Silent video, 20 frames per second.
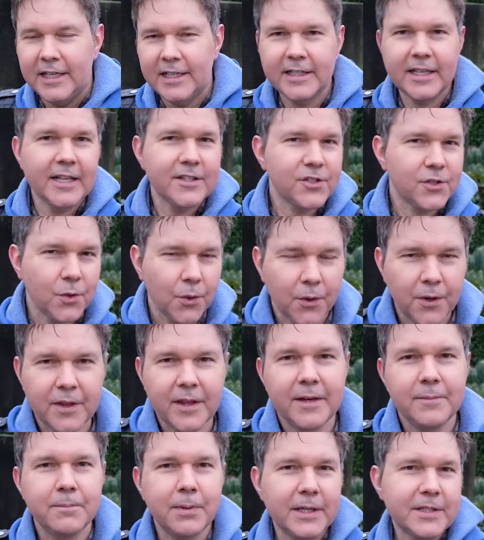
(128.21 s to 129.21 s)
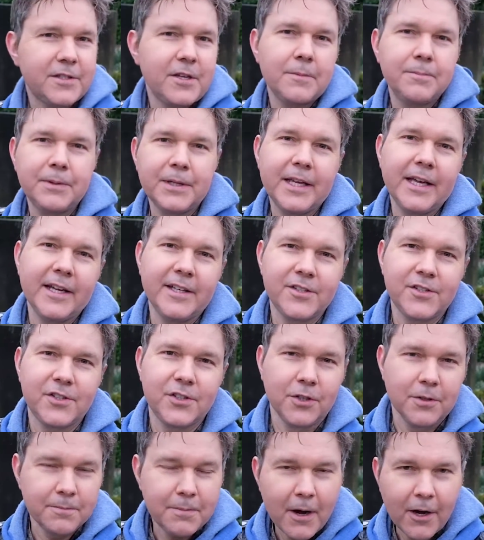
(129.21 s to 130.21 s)
and that score then butts up against
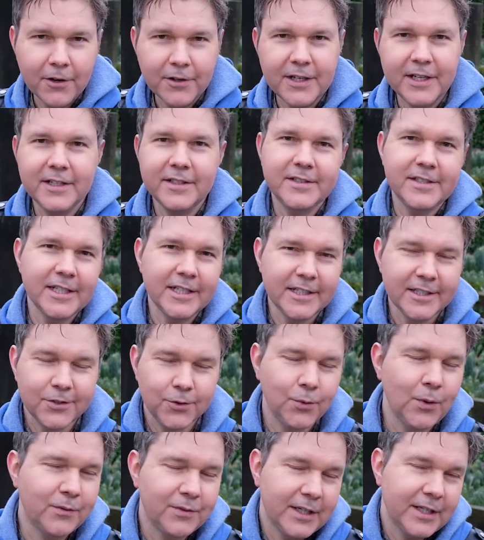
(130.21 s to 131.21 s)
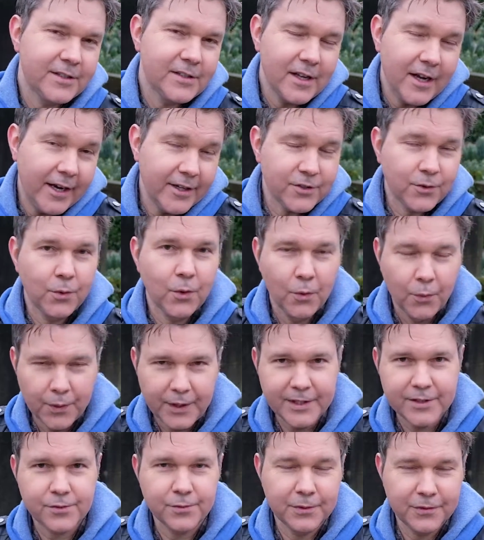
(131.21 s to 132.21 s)
your opponent, and whoever gets the high score
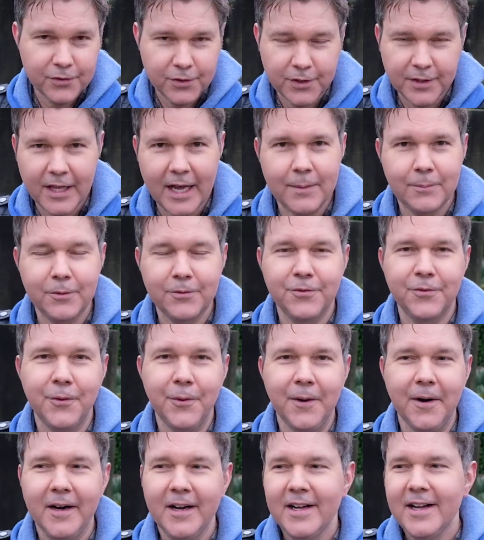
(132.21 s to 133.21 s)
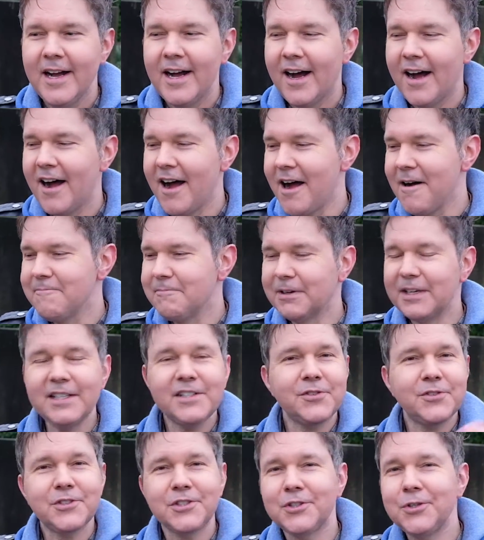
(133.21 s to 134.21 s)
wins. We've heard that before, but
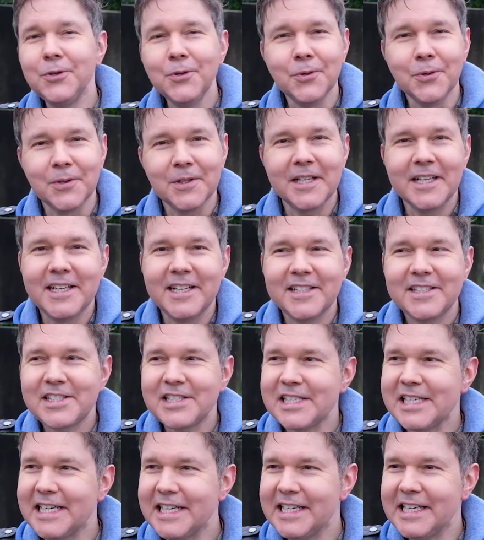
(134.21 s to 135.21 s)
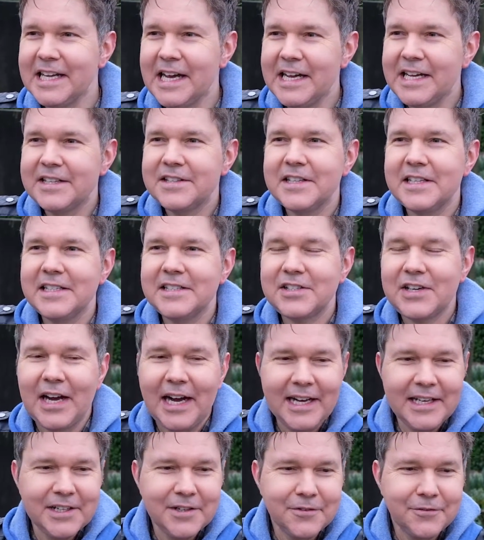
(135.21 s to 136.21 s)
it's cool, and it's
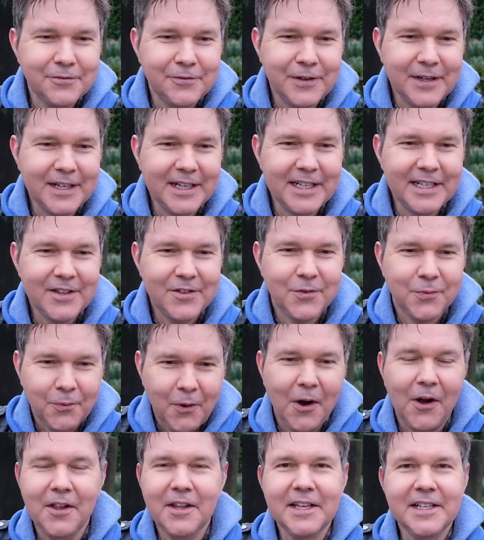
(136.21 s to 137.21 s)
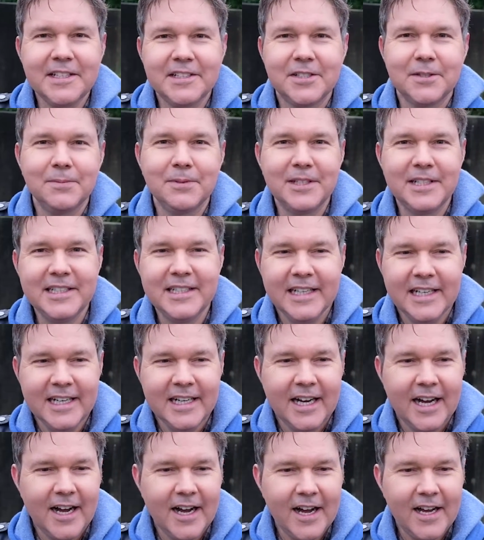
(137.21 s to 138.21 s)
kind of enthralling to be
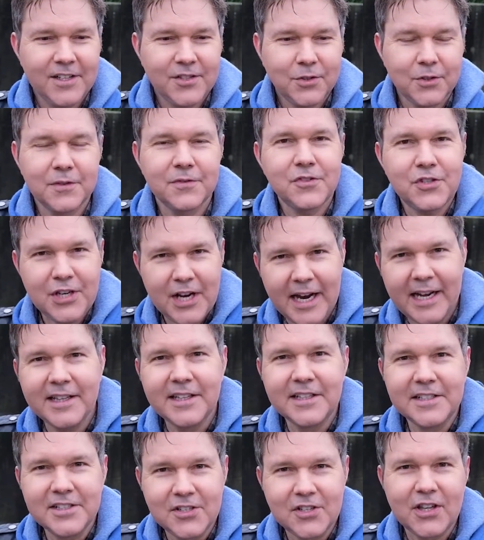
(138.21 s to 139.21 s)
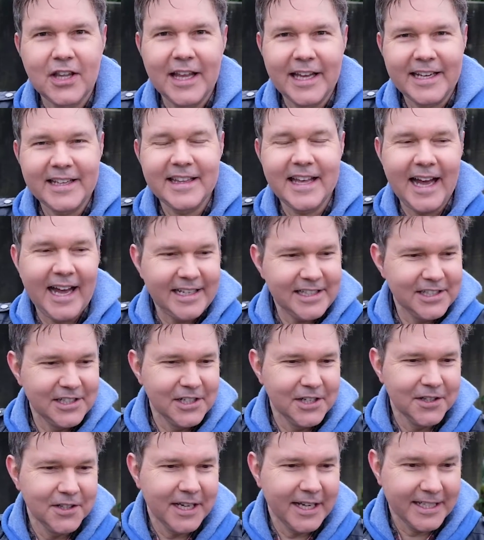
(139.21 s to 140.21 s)
sort of challenged like that,
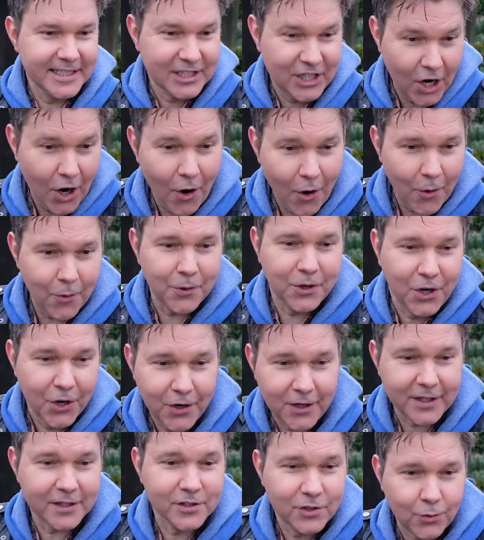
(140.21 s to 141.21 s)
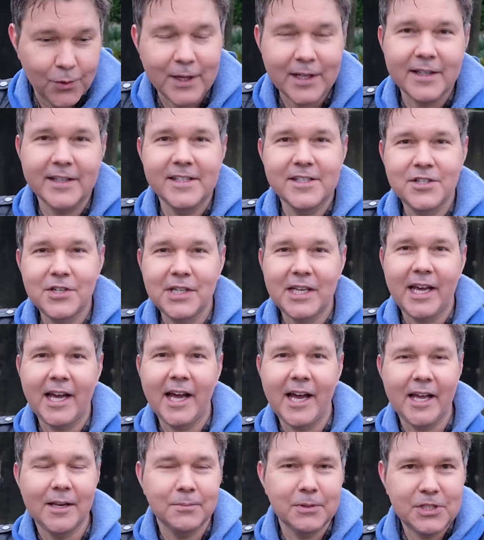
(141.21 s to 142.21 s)
like go cook as quickly as you
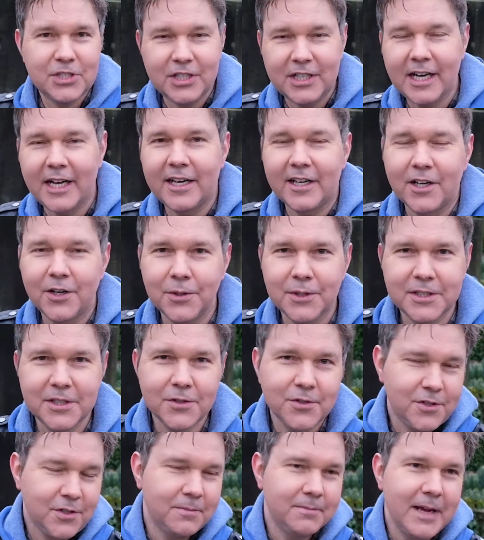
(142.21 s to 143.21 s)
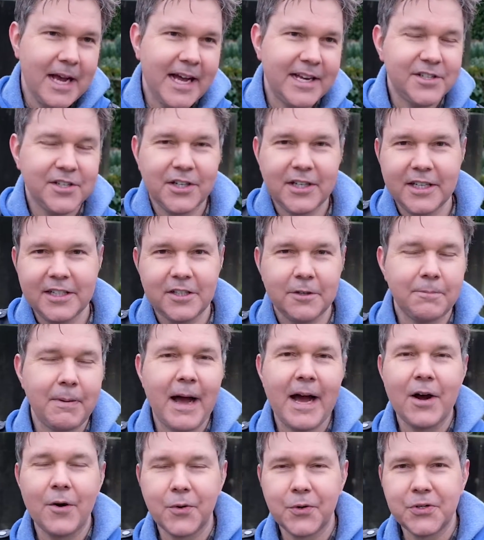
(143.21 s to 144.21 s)
can, but you got to go and use your magic and your
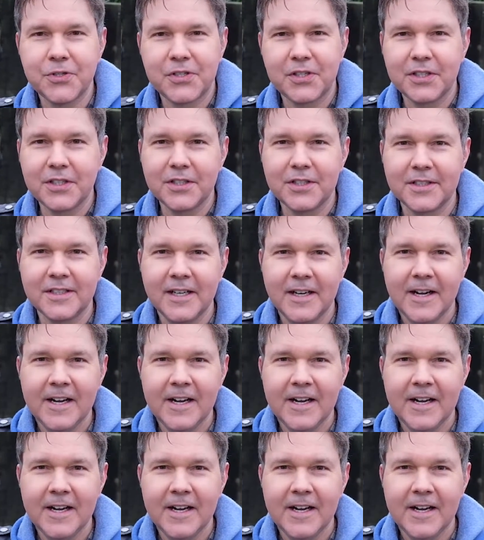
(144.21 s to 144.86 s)
powers and your